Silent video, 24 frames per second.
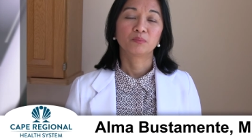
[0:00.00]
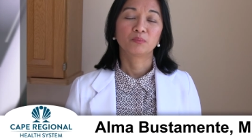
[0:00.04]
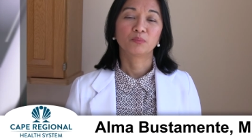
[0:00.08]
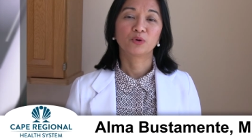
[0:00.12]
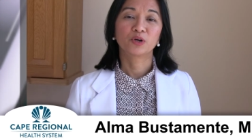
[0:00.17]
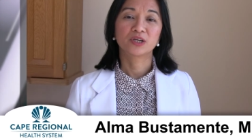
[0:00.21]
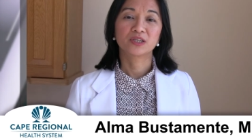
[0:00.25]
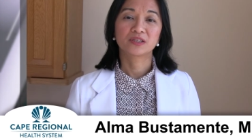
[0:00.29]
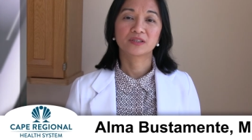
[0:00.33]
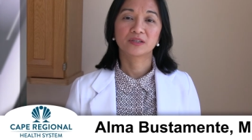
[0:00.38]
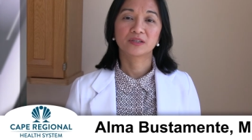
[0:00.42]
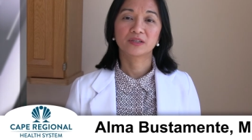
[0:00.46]

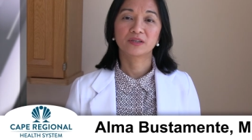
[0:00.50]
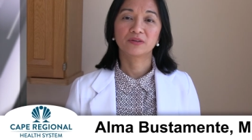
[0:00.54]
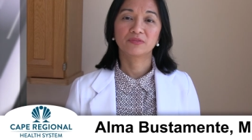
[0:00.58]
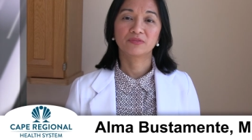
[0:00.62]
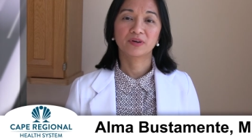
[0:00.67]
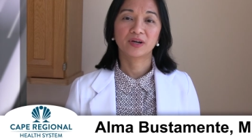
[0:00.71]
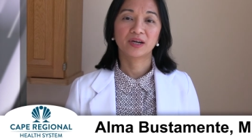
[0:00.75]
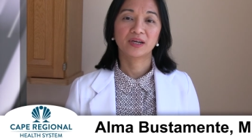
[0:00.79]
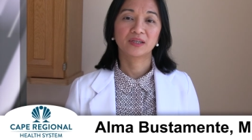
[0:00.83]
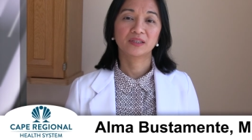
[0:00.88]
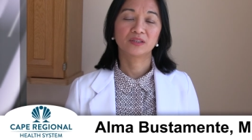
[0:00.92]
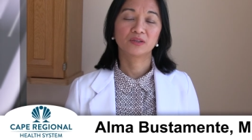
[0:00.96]

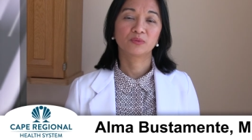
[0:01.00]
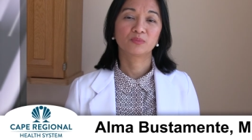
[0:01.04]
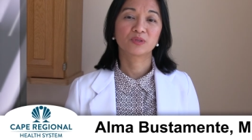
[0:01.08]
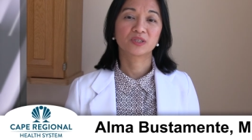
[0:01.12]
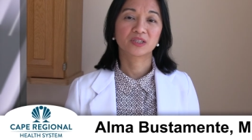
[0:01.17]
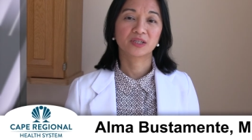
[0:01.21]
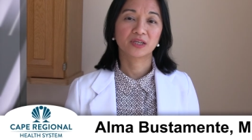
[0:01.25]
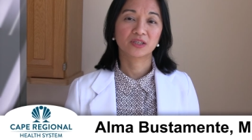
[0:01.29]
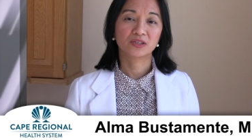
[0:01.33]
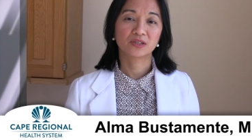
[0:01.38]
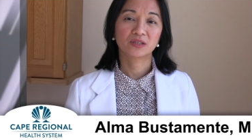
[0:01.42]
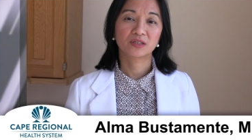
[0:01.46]
board-certified
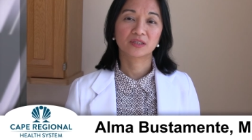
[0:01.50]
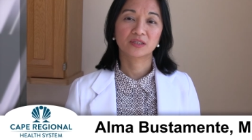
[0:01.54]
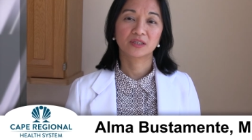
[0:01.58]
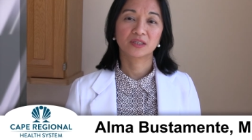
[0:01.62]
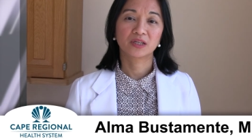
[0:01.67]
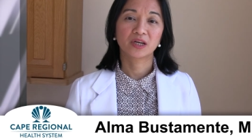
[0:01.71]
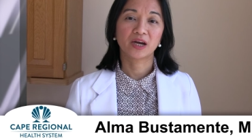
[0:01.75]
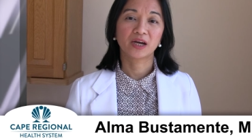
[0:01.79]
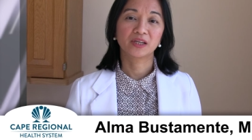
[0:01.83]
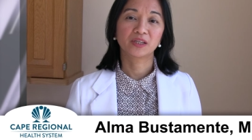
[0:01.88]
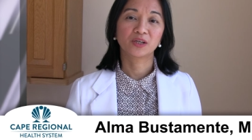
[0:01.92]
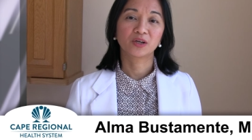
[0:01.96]
obstetrics
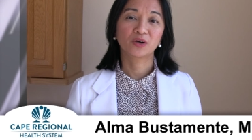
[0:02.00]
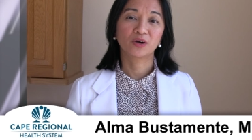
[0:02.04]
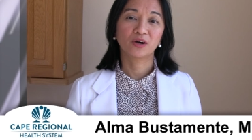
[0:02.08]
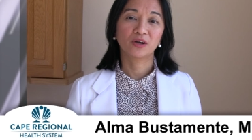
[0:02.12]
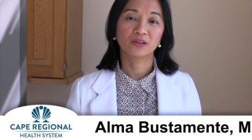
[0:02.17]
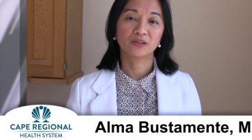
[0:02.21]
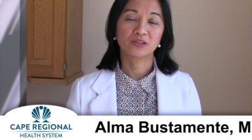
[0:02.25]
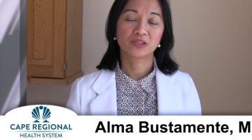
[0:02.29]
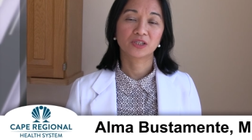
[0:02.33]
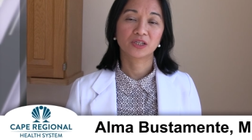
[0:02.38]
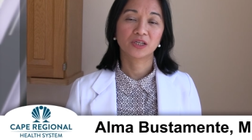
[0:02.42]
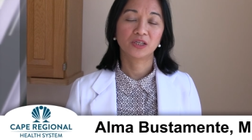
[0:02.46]
and
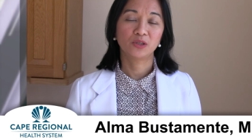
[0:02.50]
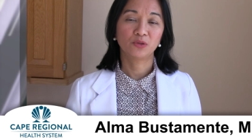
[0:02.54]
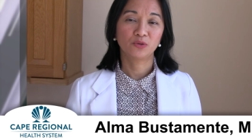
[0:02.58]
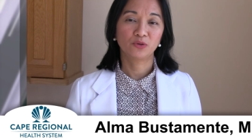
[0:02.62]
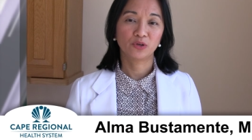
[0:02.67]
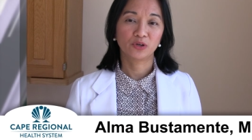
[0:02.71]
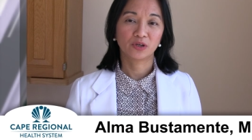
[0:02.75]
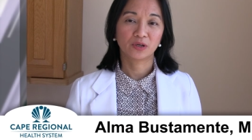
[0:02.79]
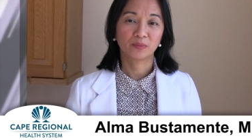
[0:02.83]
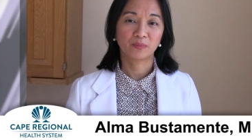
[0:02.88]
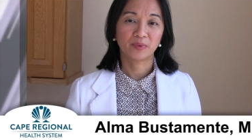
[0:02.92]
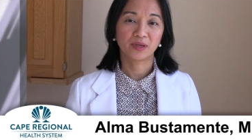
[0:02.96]
gynecology, New
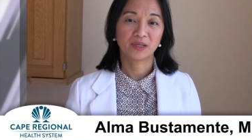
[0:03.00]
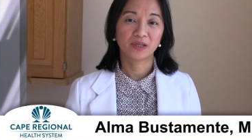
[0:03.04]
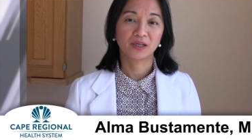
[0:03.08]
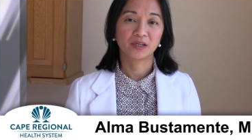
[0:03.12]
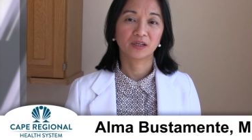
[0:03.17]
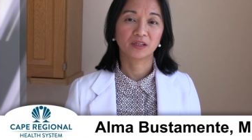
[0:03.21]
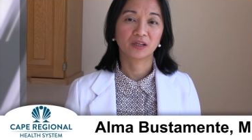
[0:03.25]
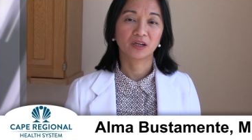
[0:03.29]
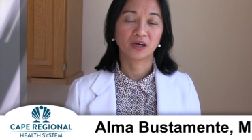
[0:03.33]
York Medical